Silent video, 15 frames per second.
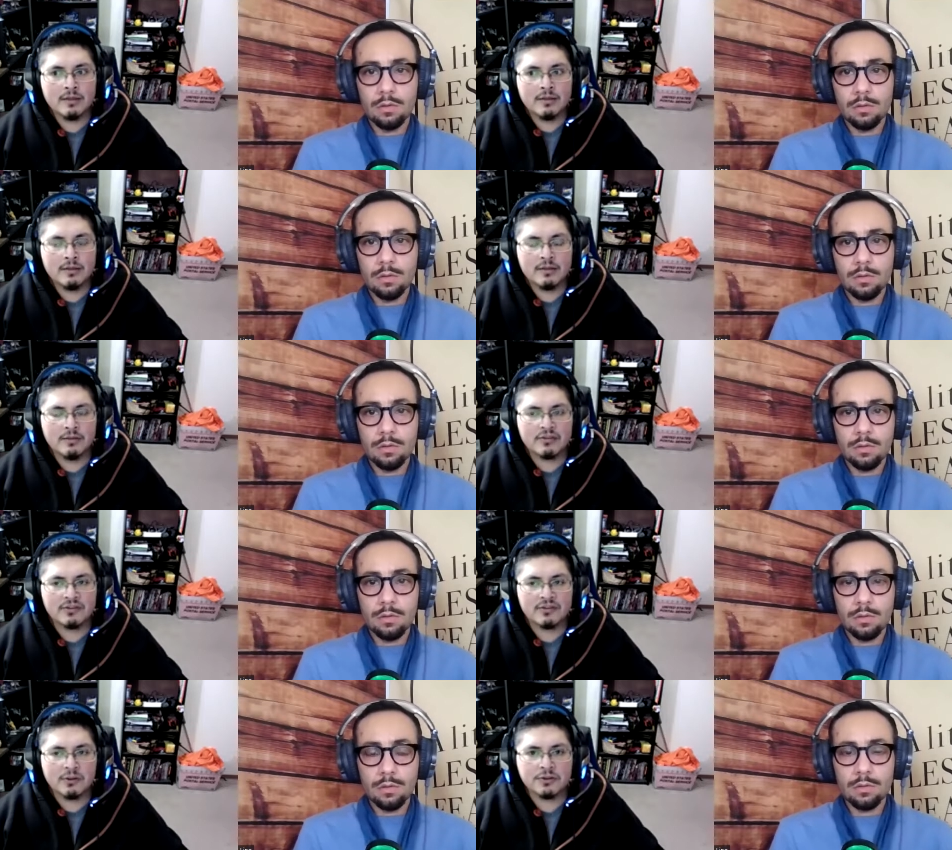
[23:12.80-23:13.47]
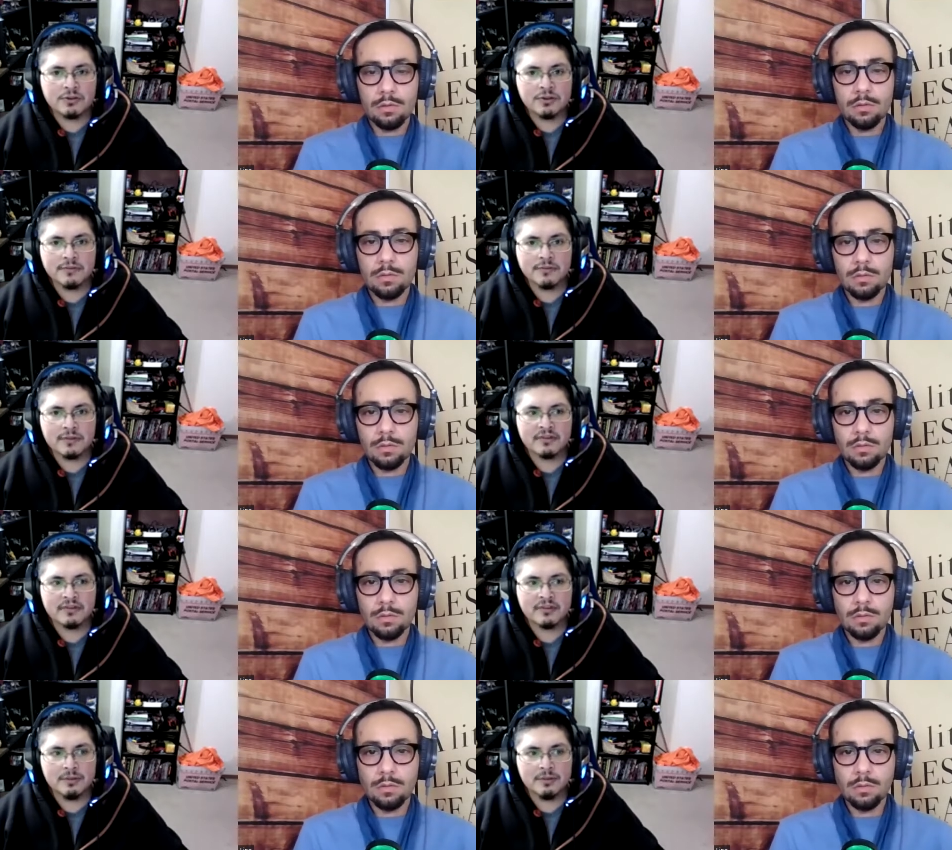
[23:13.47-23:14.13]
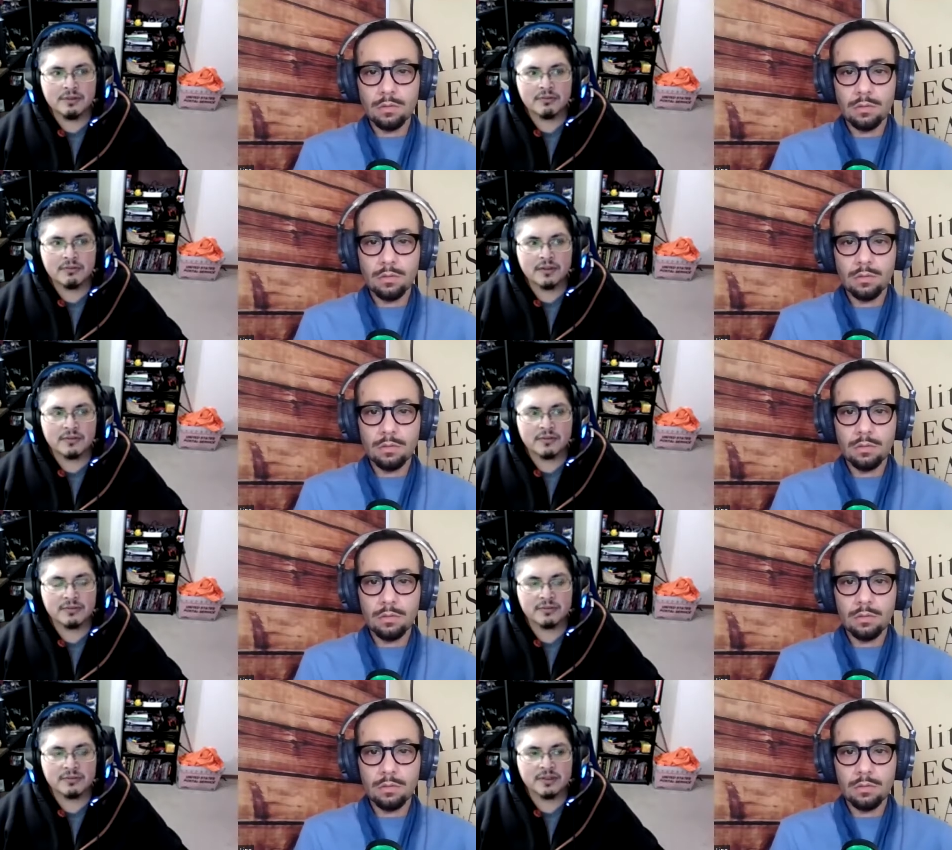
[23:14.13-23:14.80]
Speaker 1: you know social events can be tough
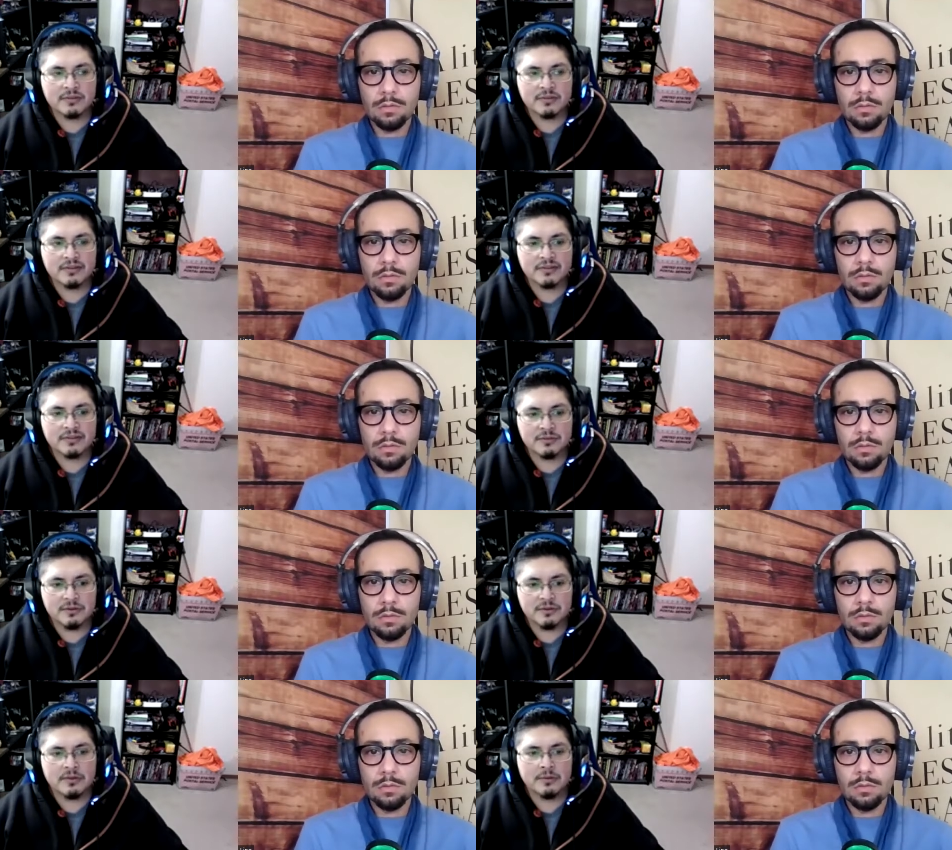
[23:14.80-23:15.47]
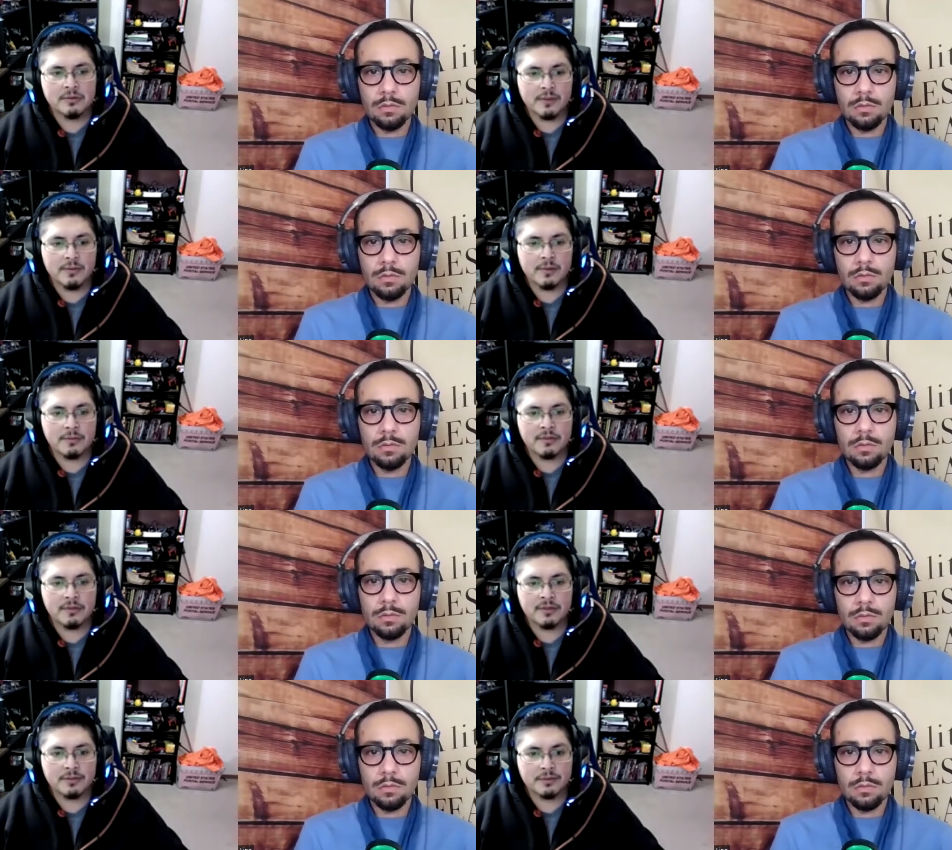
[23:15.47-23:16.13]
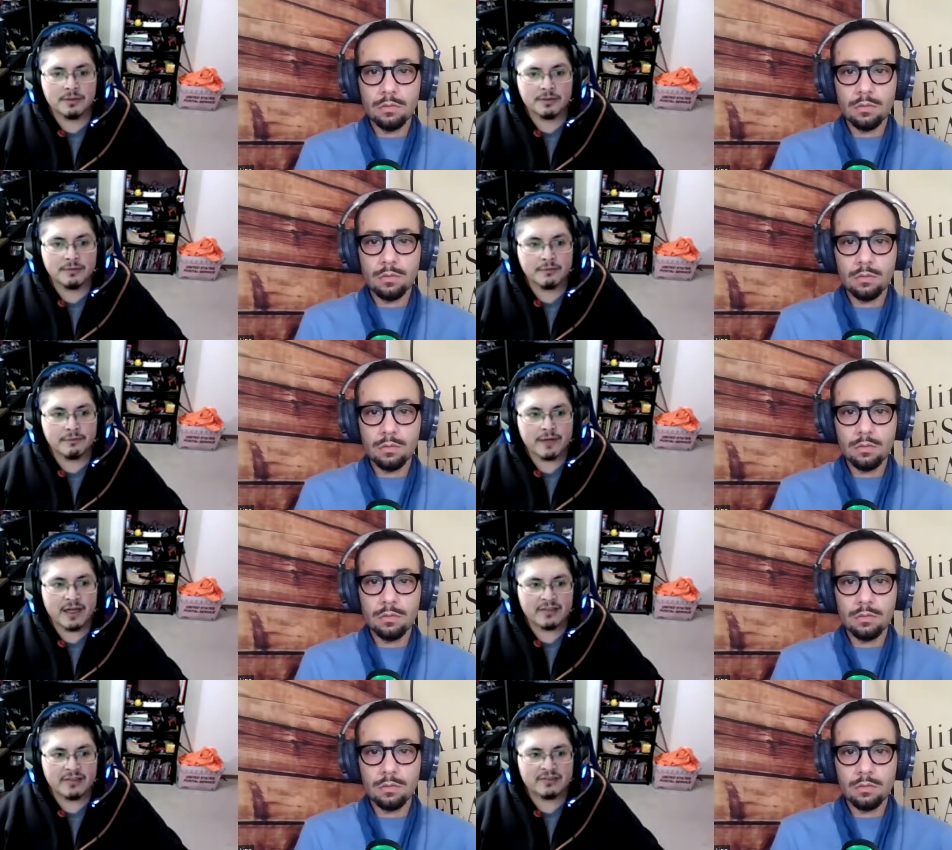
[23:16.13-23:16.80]
sometimes because you know maybe i'm in the middle of a
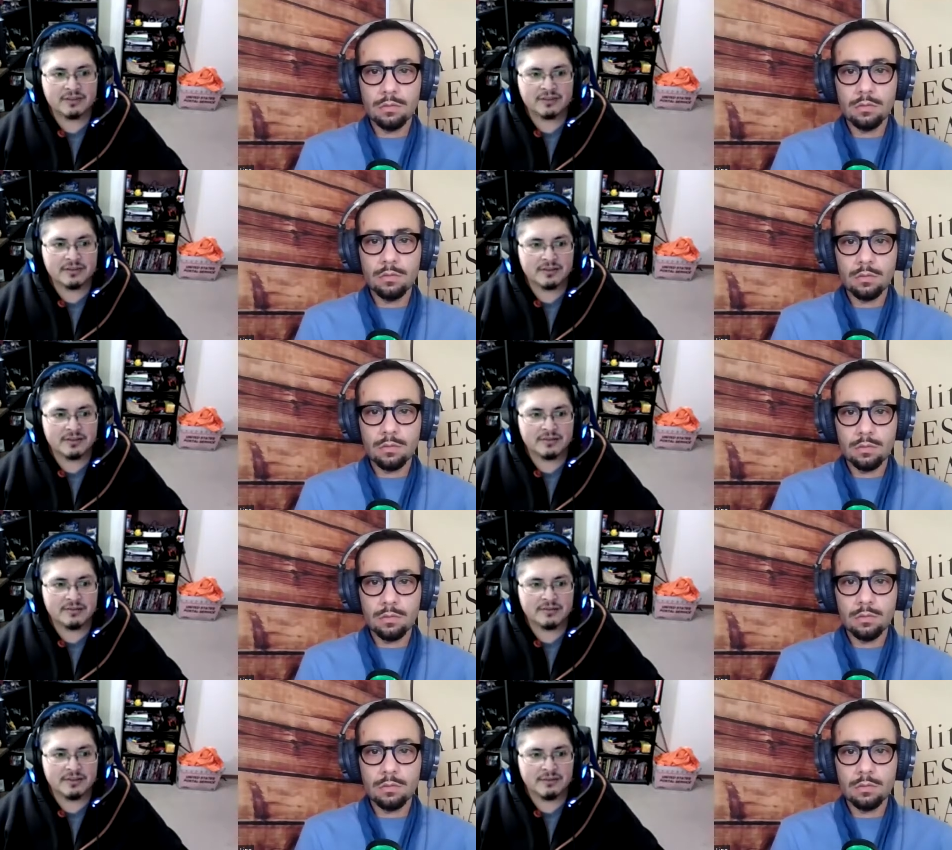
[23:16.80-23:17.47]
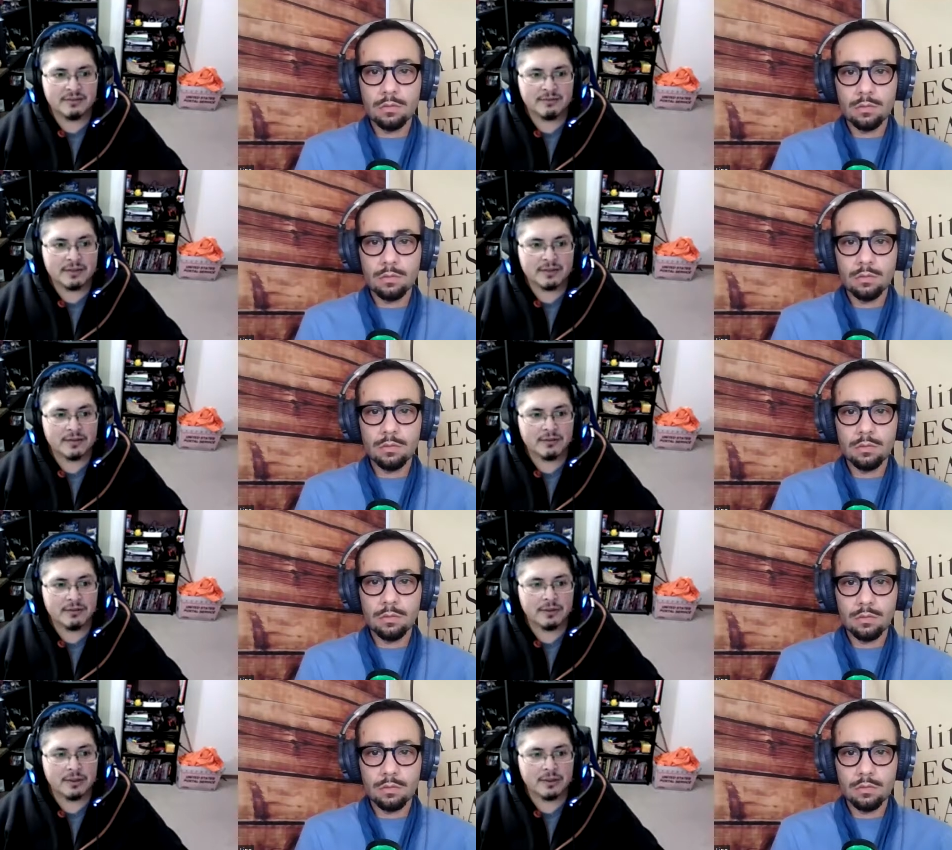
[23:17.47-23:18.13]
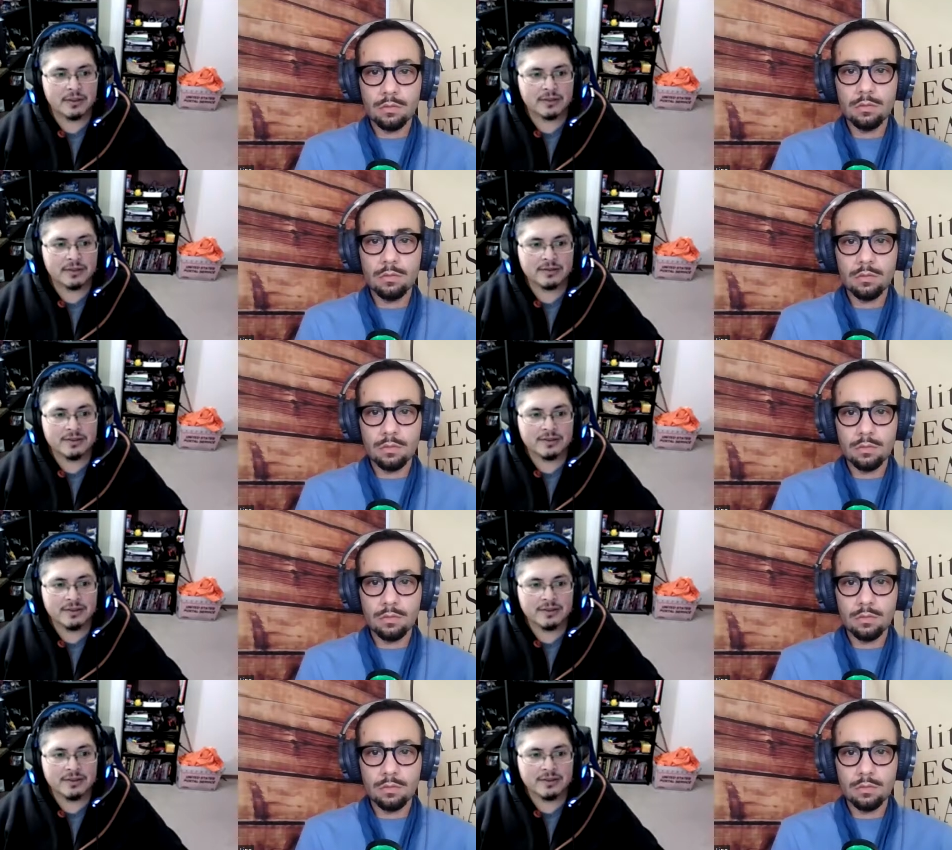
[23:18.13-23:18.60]
fast and there's an event going on and